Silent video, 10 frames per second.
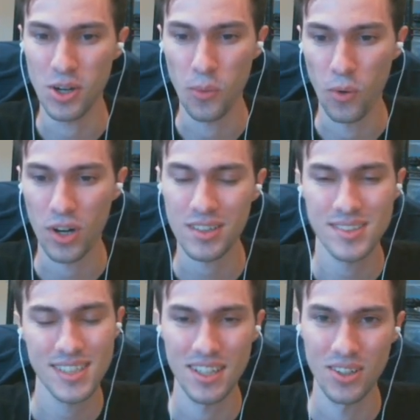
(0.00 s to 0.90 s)
work
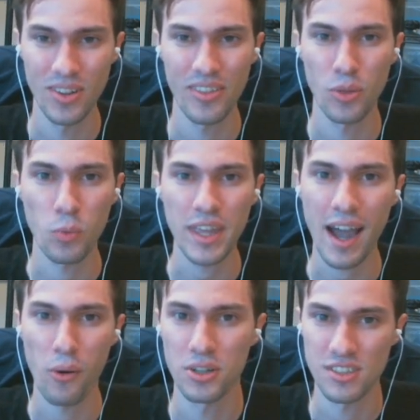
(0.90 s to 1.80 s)
till the wee
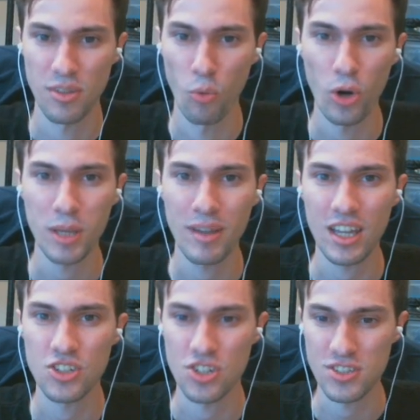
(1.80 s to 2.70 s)
hours of the morning making
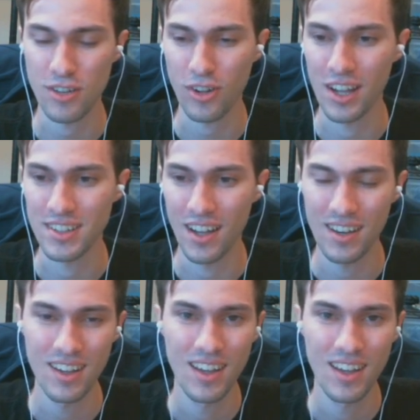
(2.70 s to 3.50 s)
sure stuff got done.